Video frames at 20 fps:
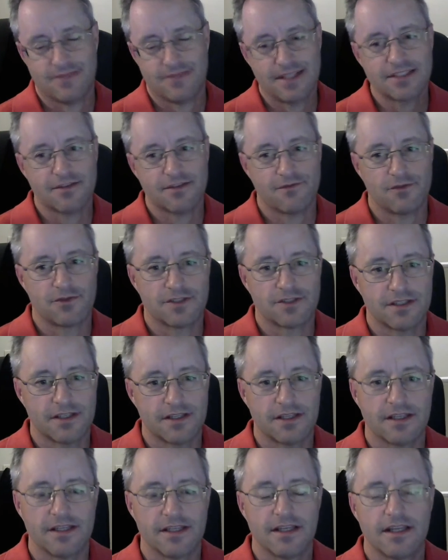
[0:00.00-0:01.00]
That's the first
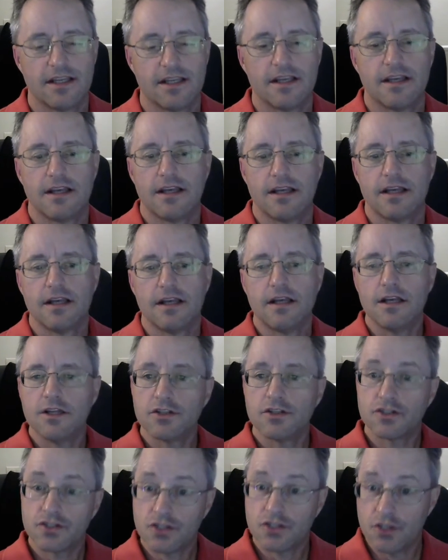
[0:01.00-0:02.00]
thing.
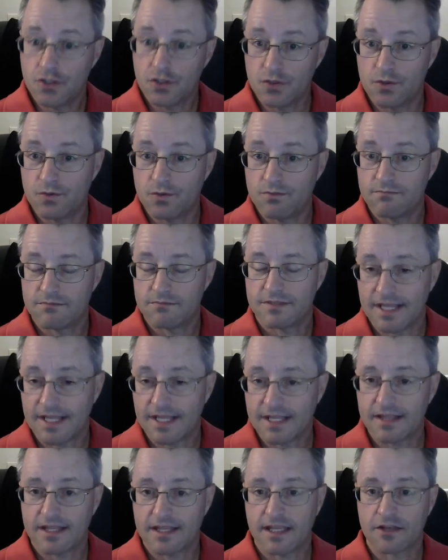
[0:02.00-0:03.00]
Two,
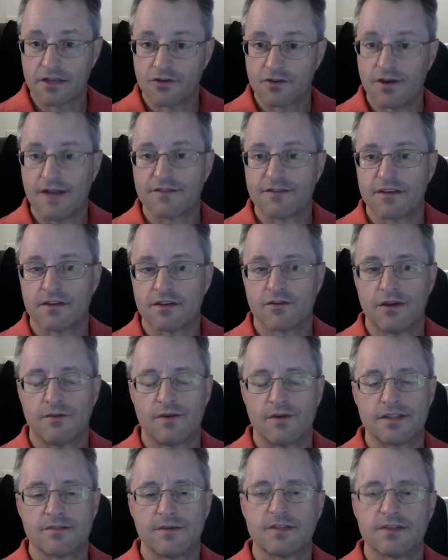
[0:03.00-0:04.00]
second thing on crafting a great
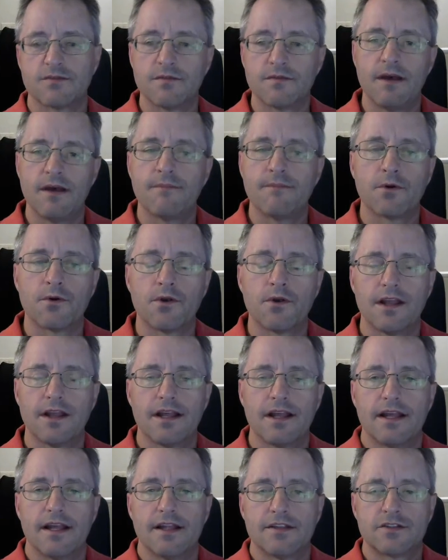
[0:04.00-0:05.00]
resume is remember,
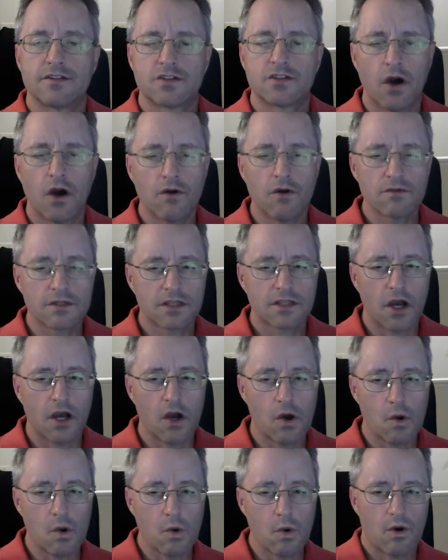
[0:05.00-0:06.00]
don't
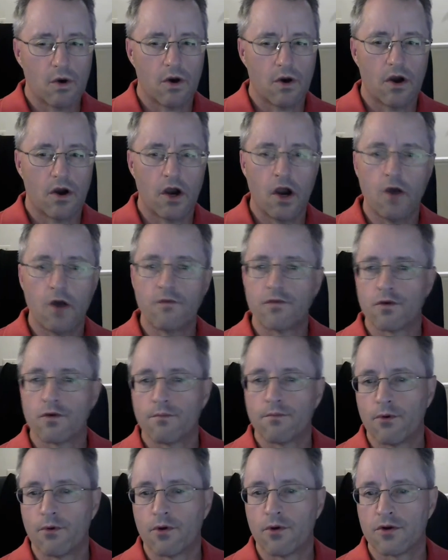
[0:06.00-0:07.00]
go
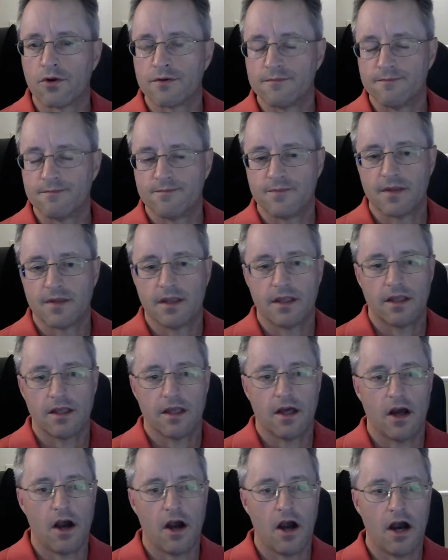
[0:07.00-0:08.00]
overboard
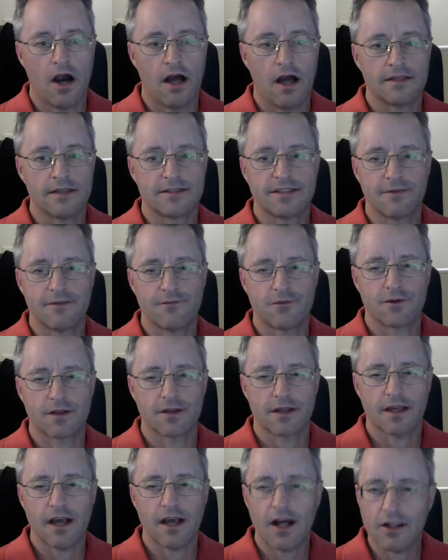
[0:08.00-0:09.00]
on
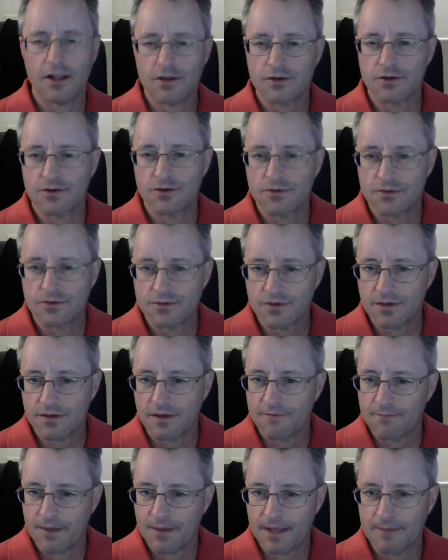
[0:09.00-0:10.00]
different colors
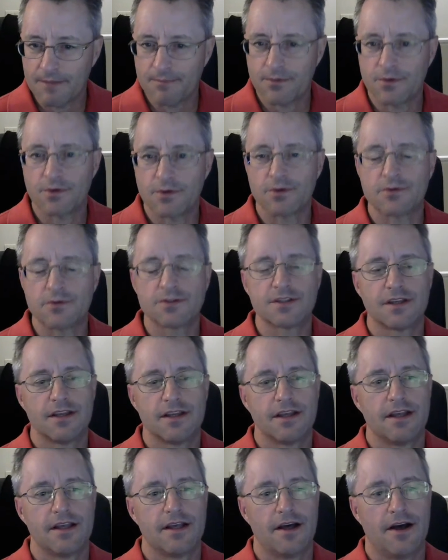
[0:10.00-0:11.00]
of papers,
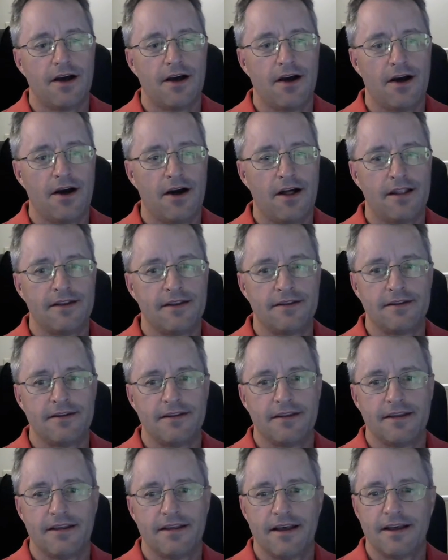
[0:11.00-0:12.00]
on
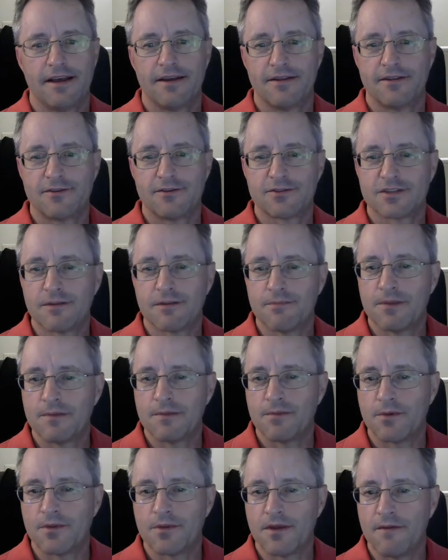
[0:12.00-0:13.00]
uh, there's some
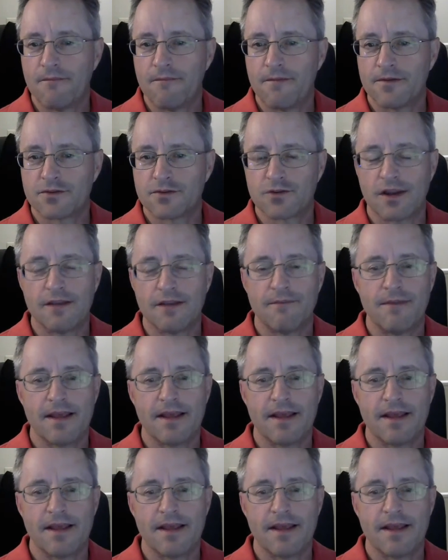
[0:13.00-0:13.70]
people that try to